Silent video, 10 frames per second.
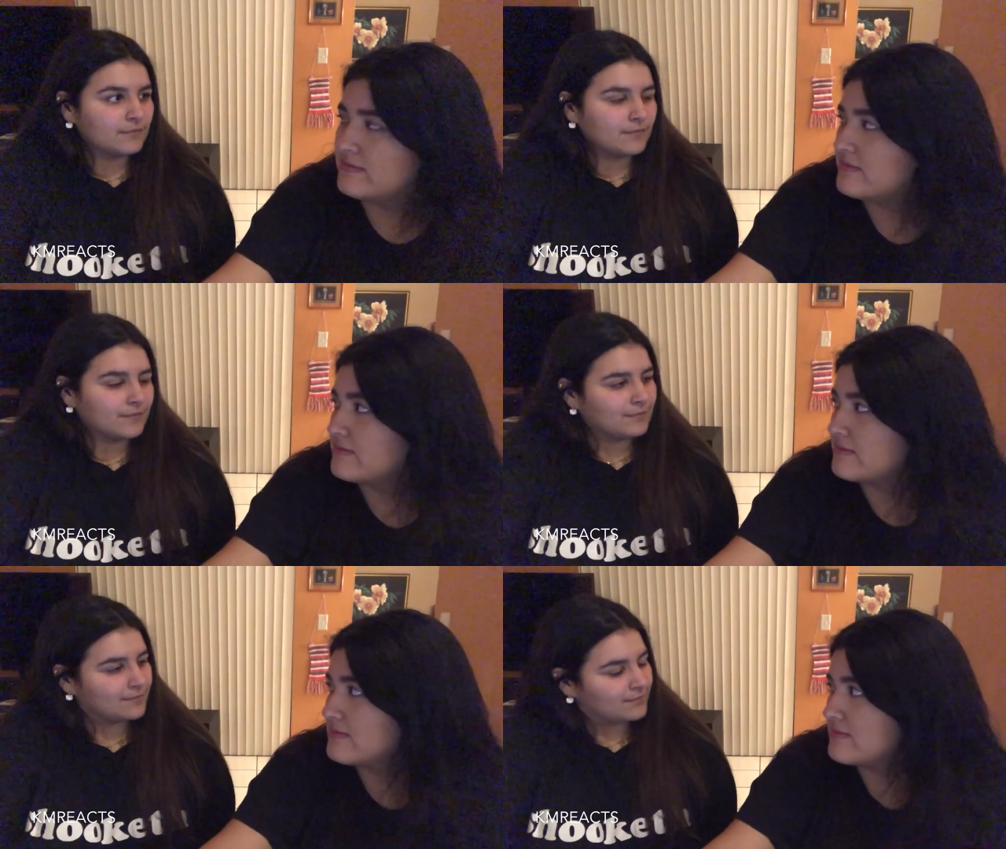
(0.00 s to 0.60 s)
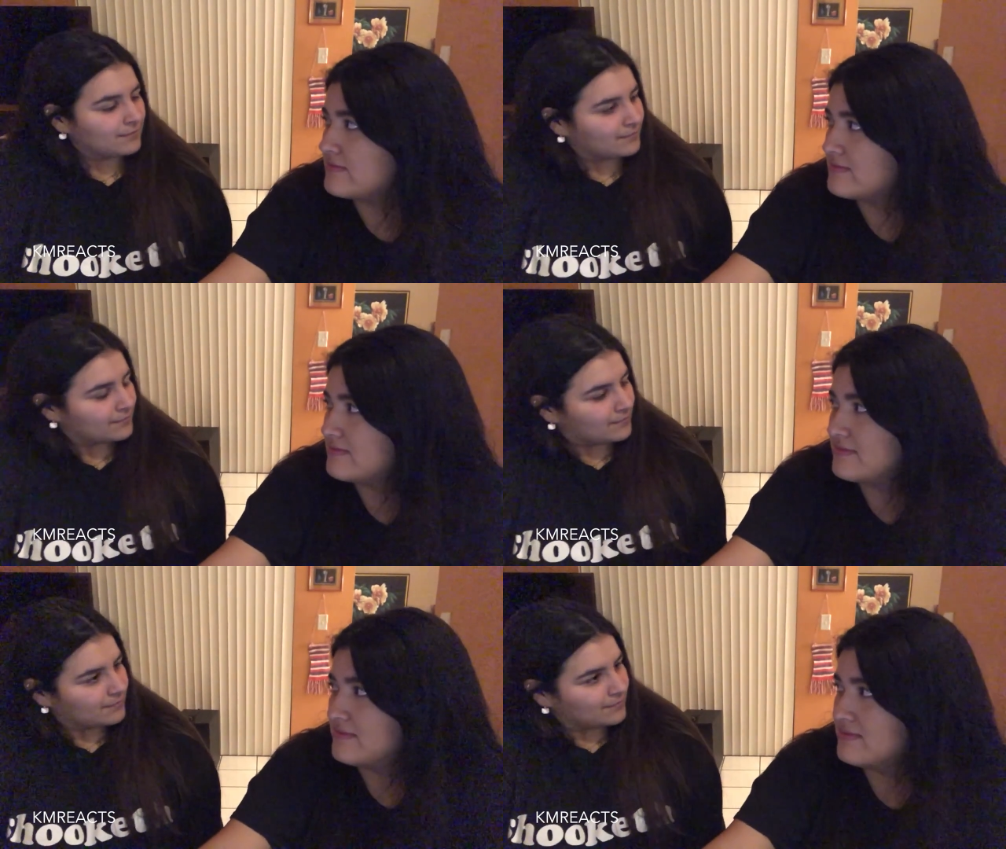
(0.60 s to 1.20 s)

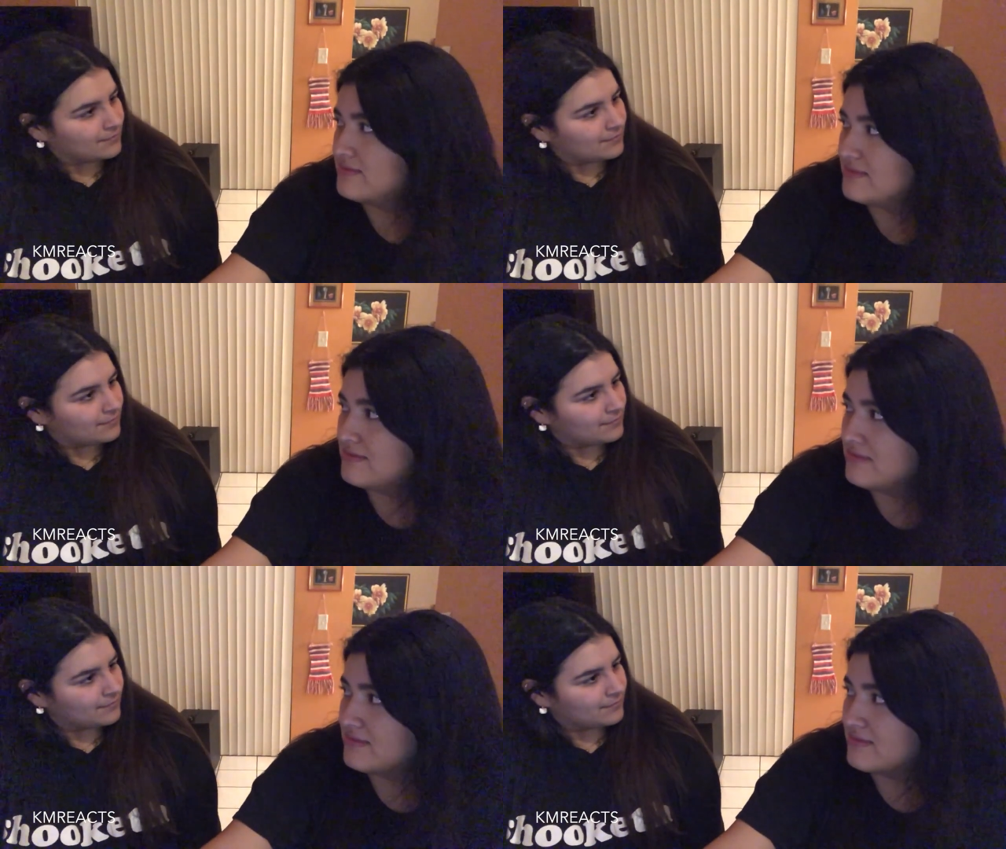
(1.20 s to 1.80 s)
(silence)